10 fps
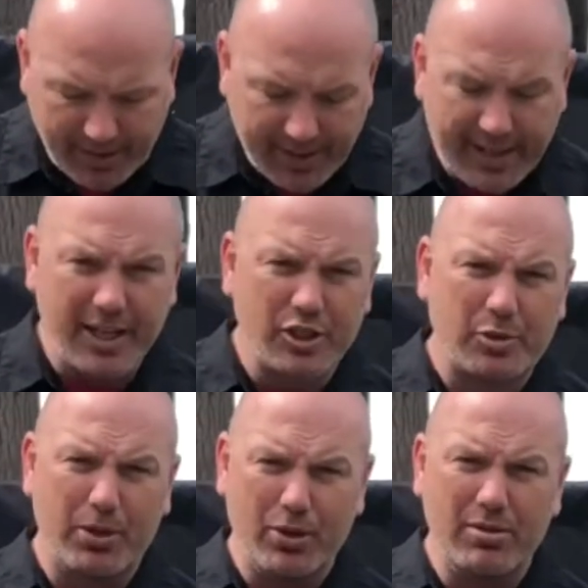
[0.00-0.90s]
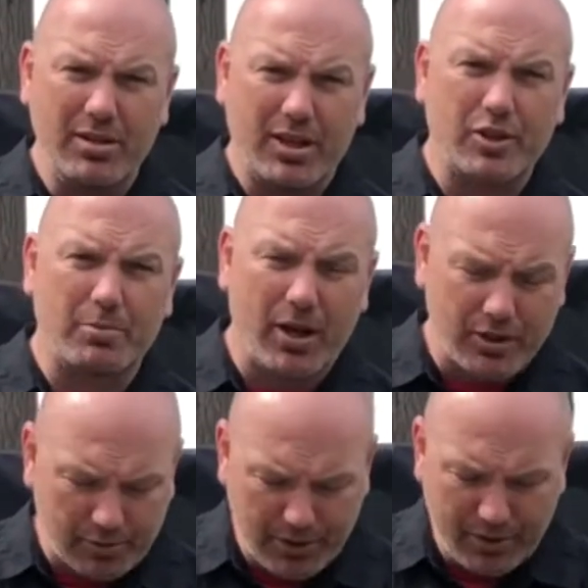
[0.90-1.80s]
get a spoon, a small
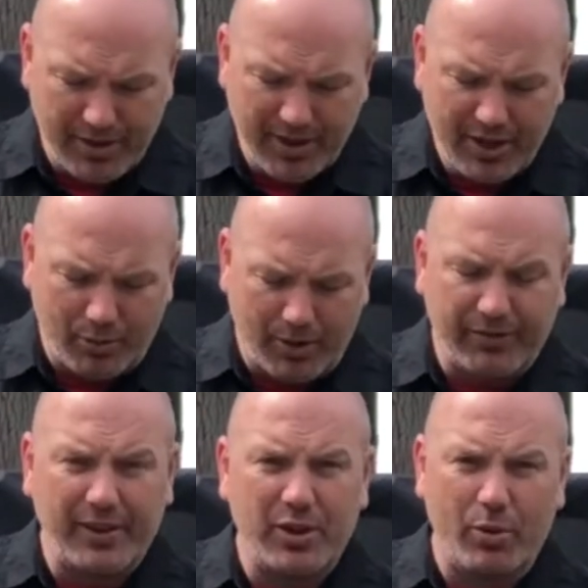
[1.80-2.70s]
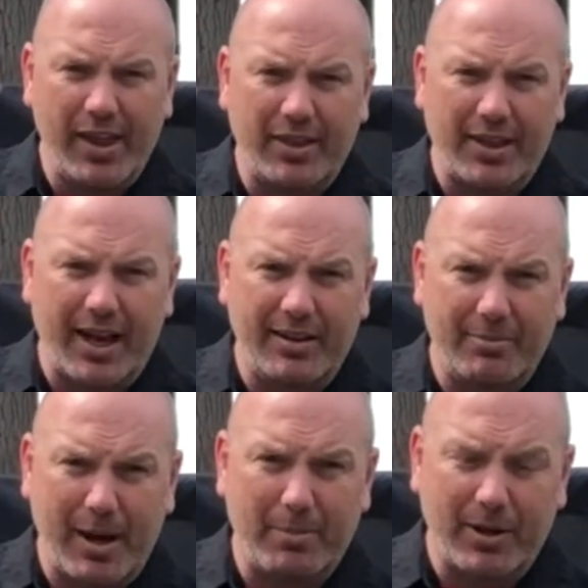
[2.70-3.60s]
spoon, roughly the width of the
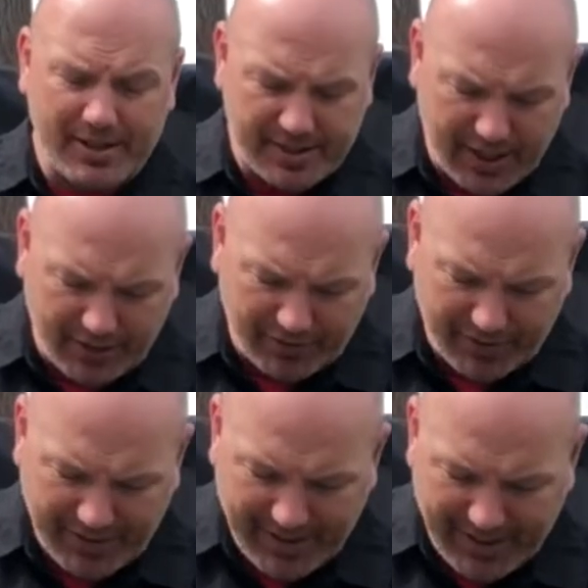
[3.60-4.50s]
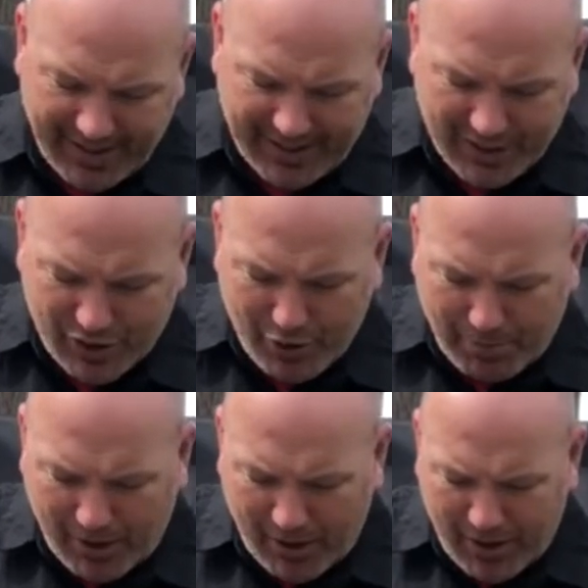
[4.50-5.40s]
pepper itself, and then scoop
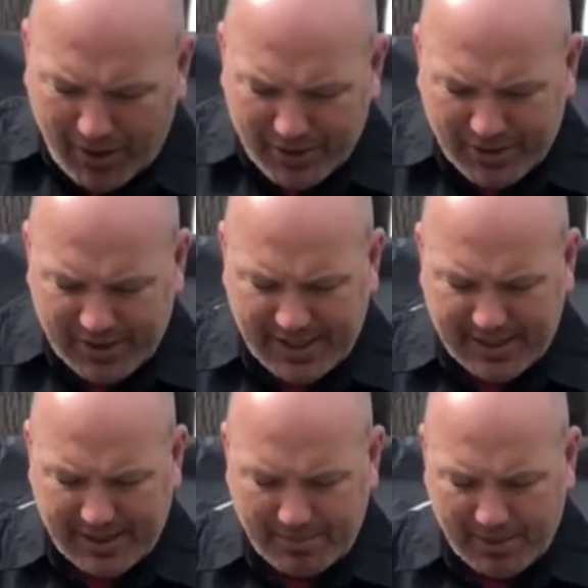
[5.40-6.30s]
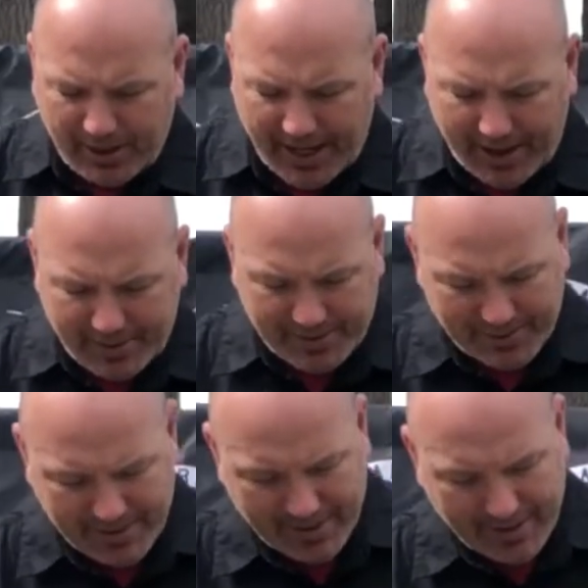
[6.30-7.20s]
all those seeds in the middle out.
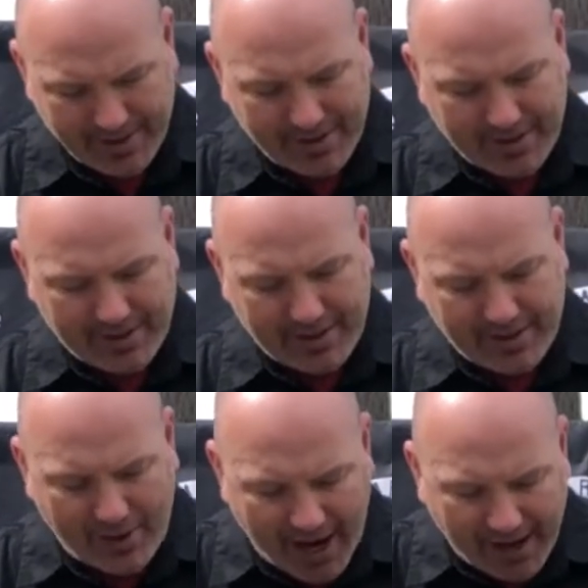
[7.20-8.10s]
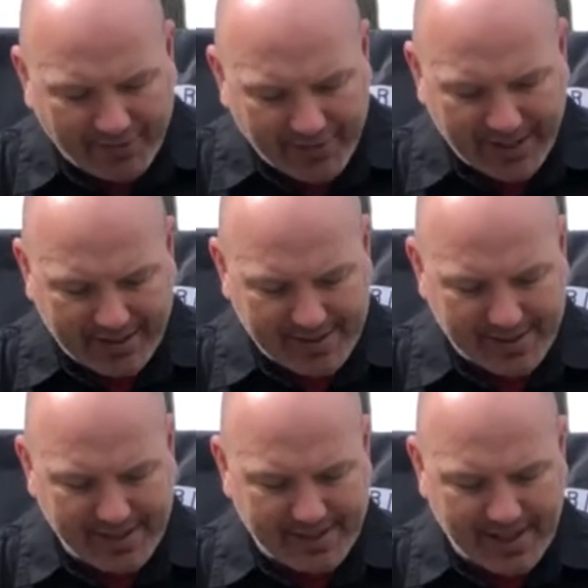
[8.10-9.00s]
You have to get the
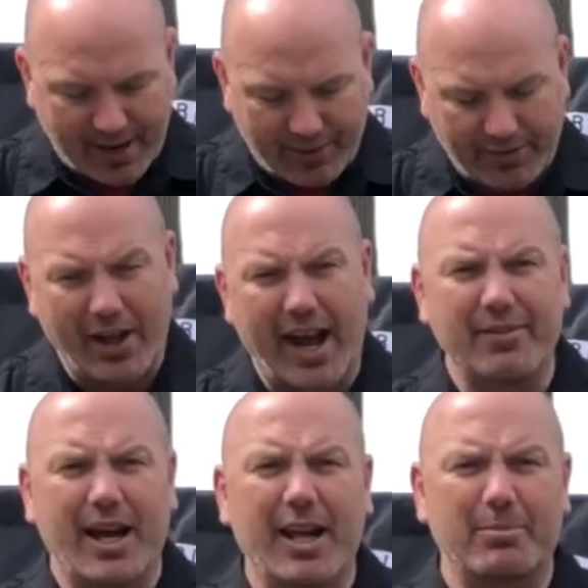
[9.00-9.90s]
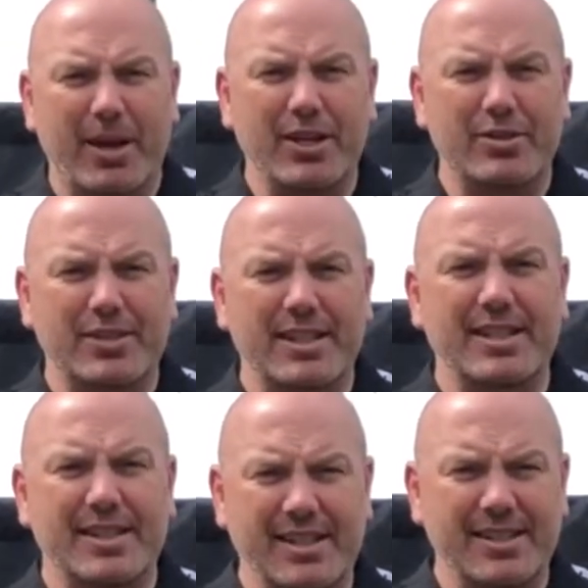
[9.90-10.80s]
seeds out. If you have the jalapeno
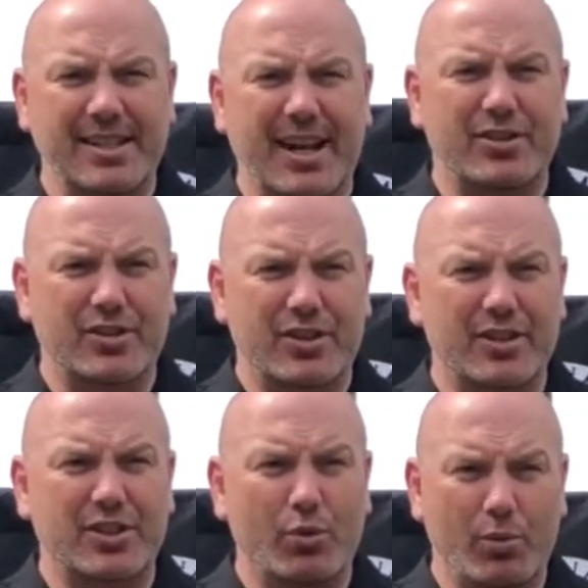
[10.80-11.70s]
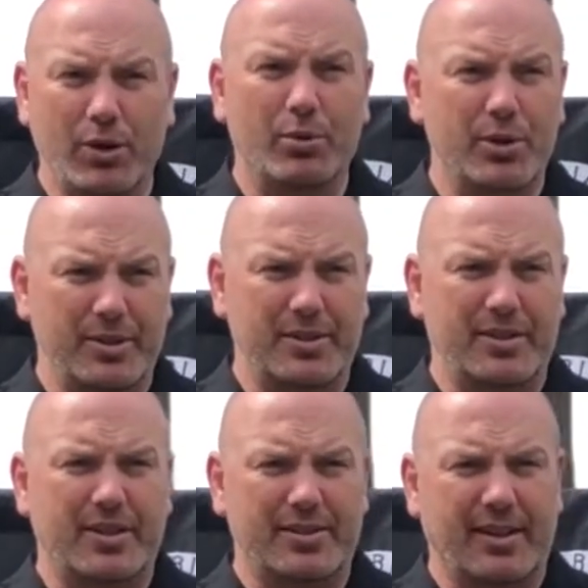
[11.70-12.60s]
seeds inside your salsa, it will ruin the
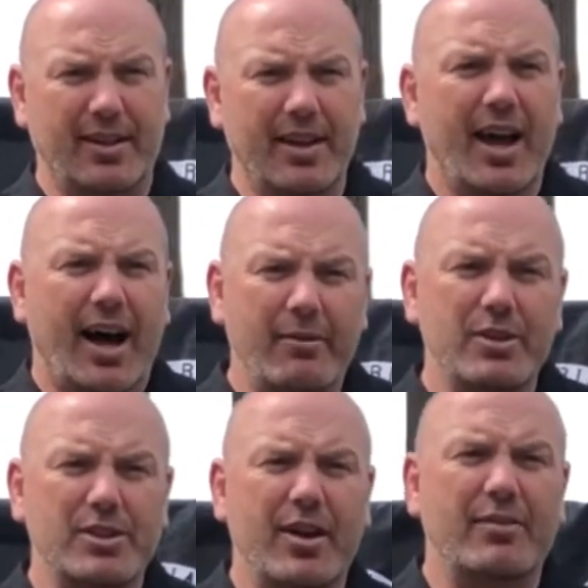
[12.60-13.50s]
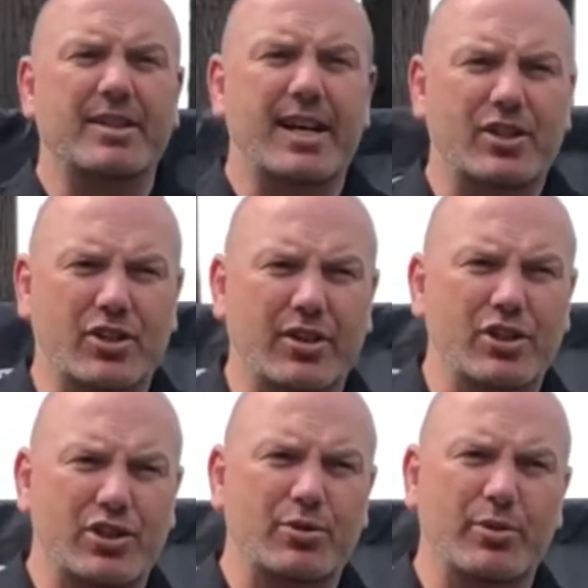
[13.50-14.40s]
salsa. Obviously, you have the texture
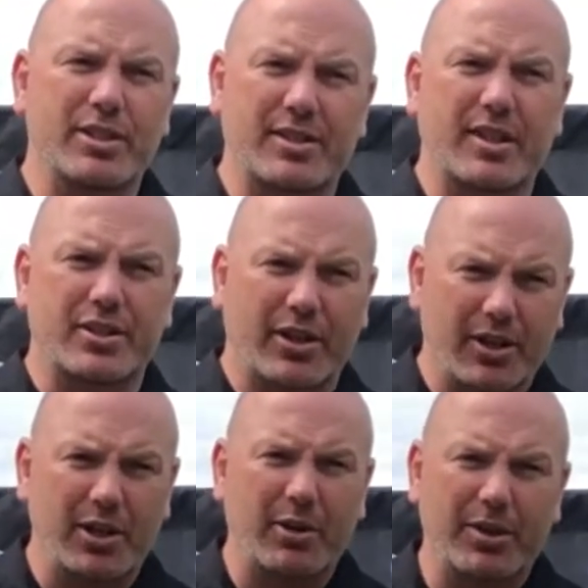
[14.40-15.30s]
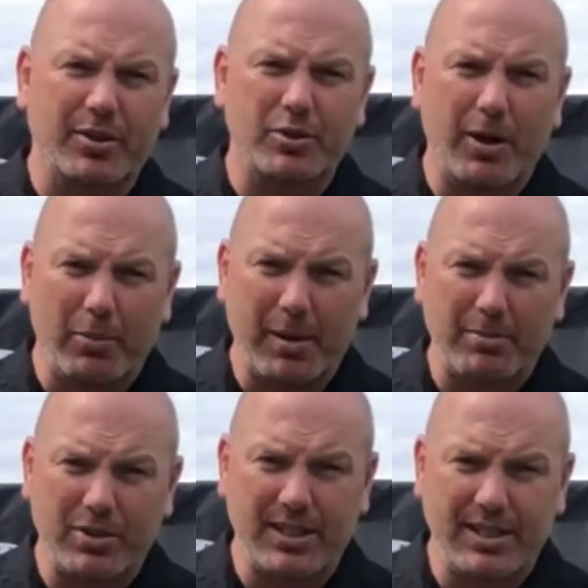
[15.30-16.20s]
issues we discussed earlier with those bell
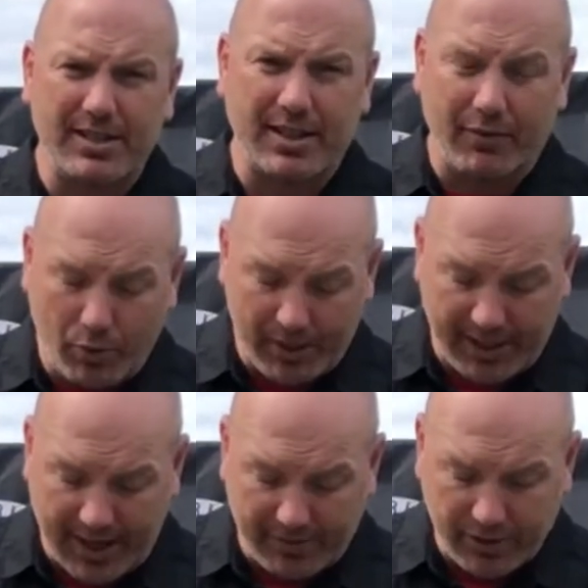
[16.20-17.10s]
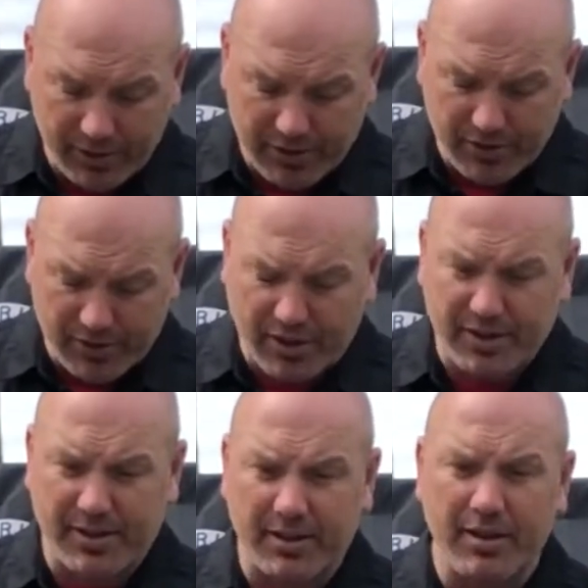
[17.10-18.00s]
pepper seeds, avoiding having those in your
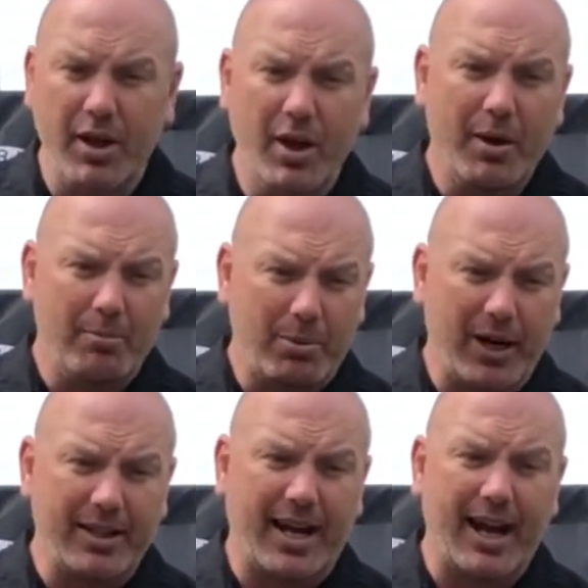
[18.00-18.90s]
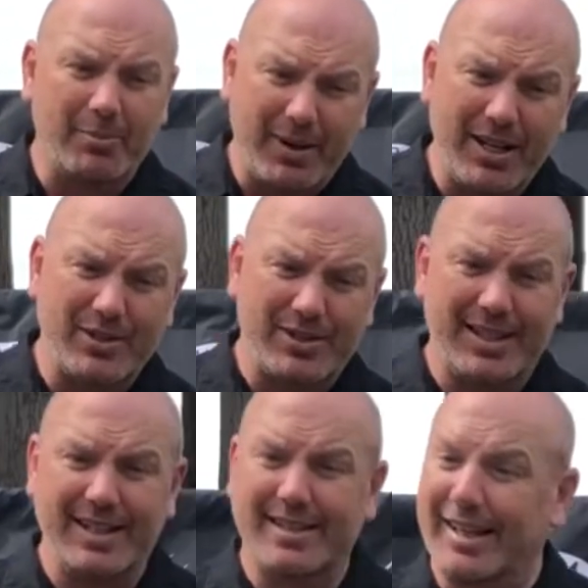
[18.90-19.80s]
salsa. But the jalapeno
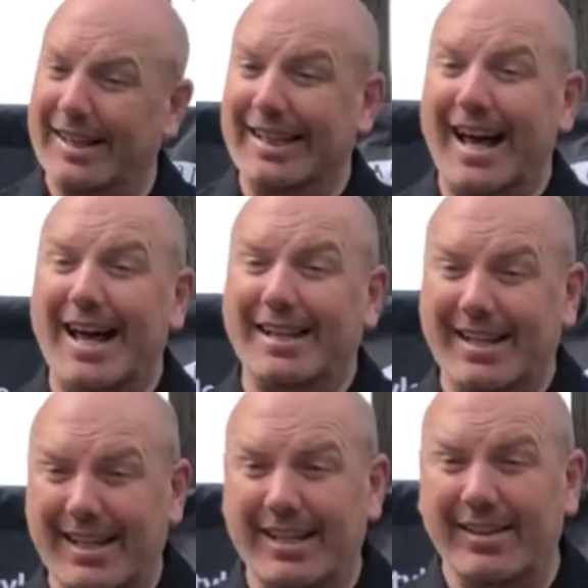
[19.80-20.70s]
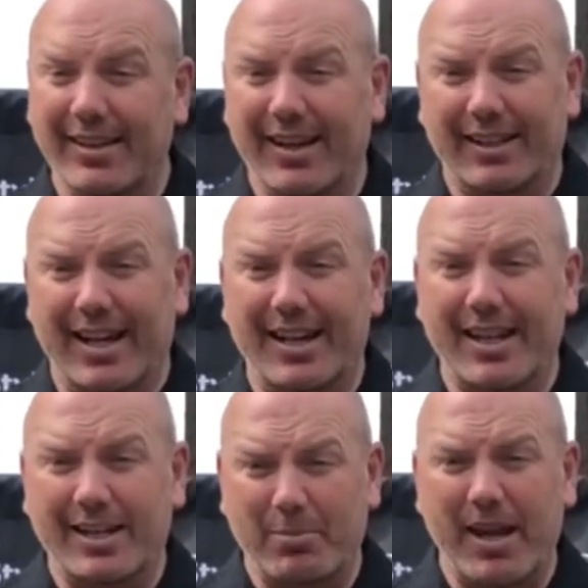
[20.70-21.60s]
seeds, a lot of the heat, a lot of
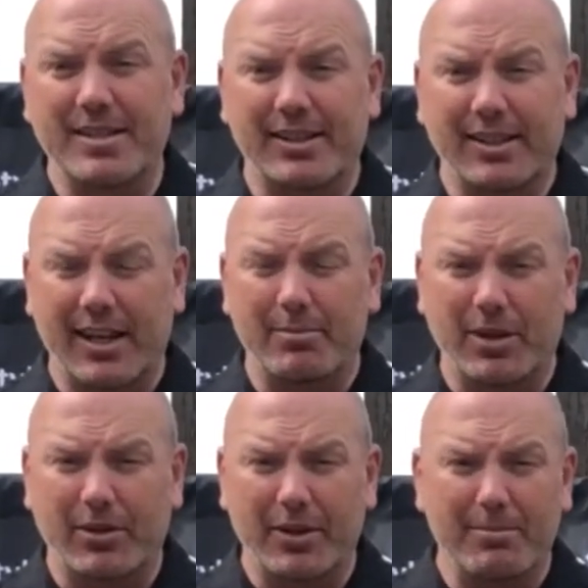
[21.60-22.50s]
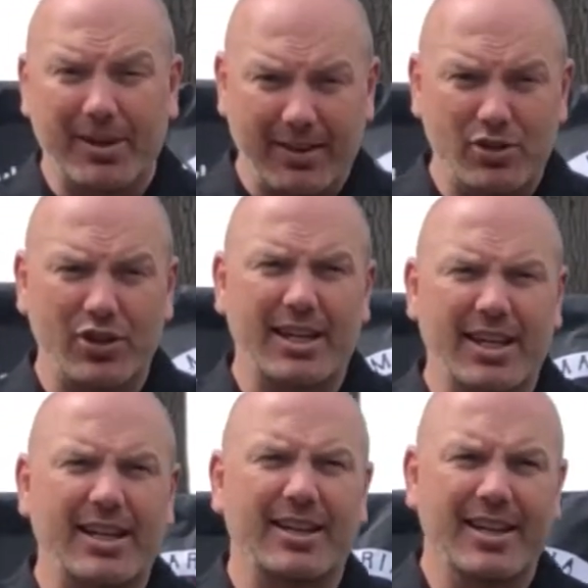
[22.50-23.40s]
that capsaicin, the chemical that gives you the
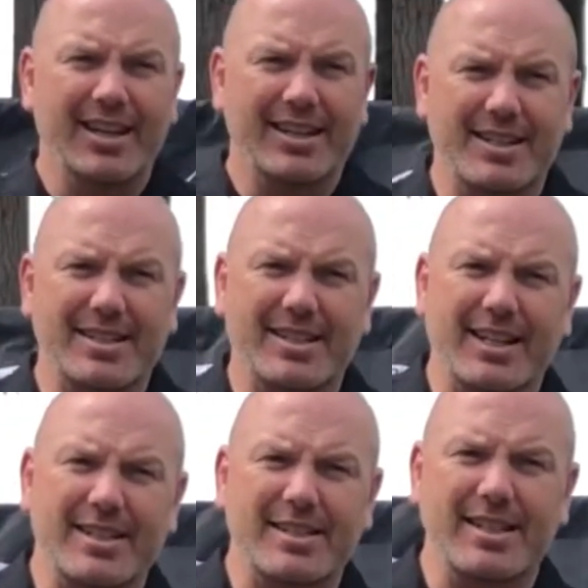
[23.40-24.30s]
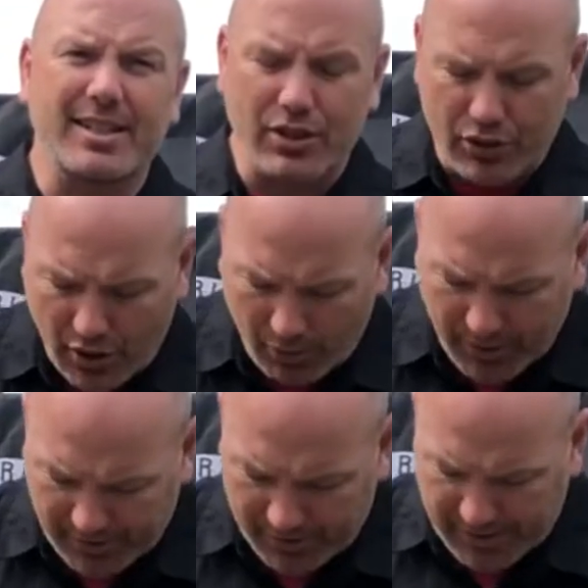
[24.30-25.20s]
heat, is inside the seeds. You don't
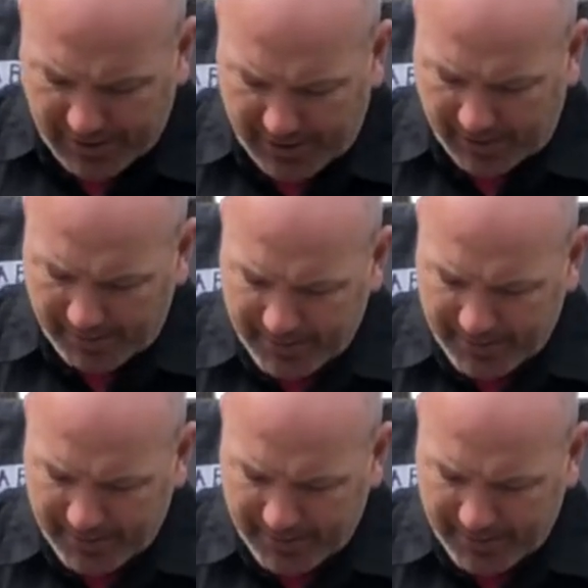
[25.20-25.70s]
want those in there.